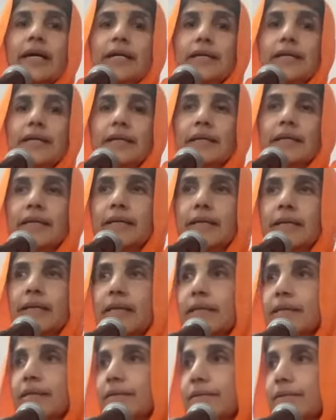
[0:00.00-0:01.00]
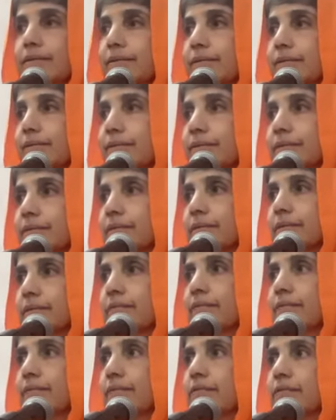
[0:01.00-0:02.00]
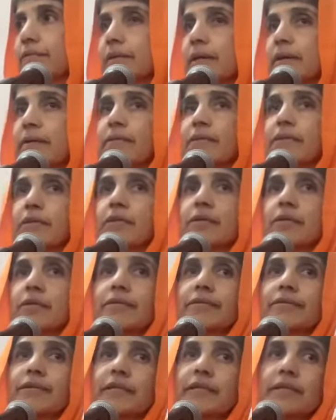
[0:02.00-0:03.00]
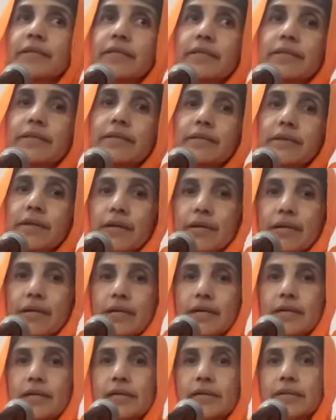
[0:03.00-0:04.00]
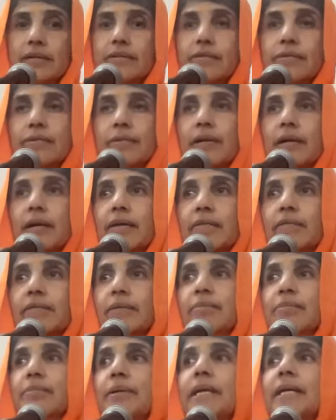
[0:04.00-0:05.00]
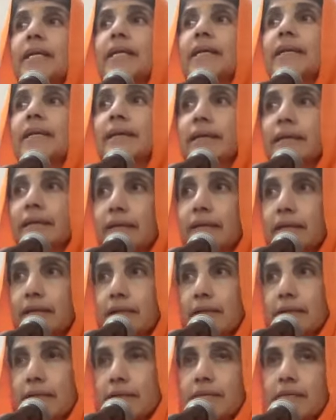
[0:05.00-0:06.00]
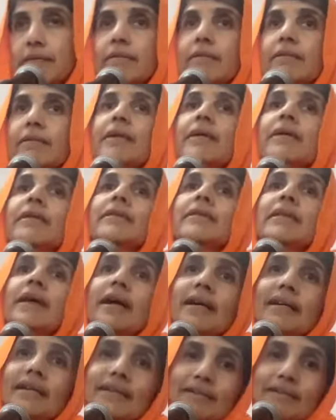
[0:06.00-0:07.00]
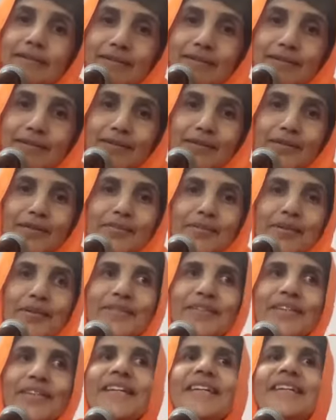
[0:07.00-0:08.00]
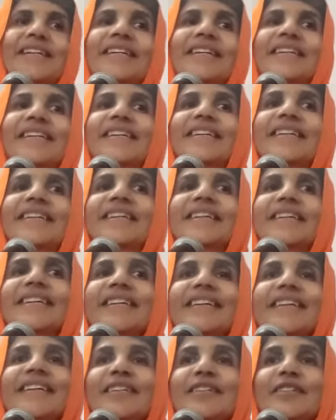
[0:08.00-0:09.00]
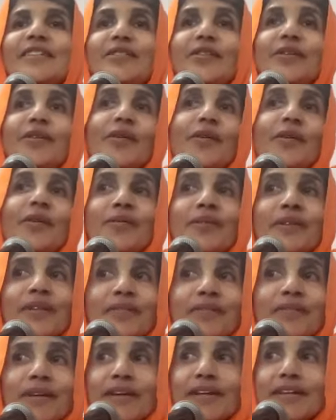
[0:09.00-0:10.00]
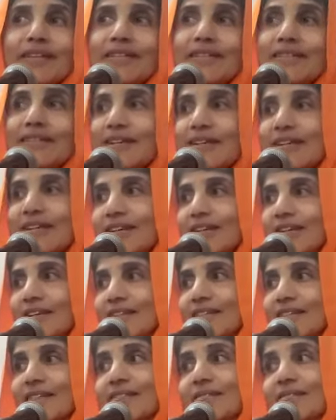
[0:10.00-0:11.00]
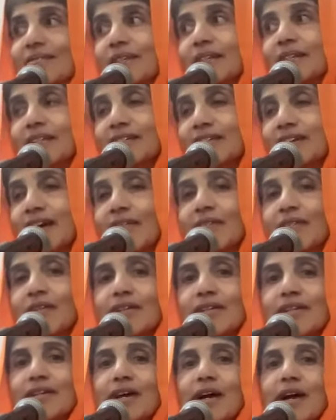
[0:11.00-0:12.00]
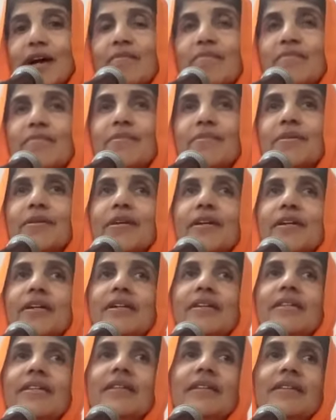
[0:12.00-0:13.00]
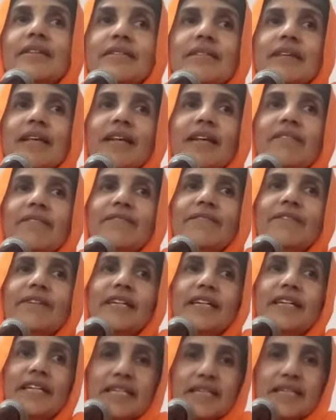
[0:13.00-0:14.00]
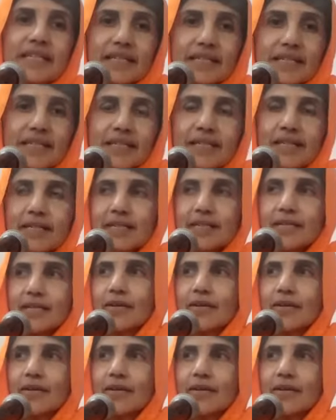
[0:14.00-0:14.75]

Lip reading: degrees. If you don't have a lot of degrees, at least you will have a pedigree. So that you will talk about. So many ways. We cover up the self-critique.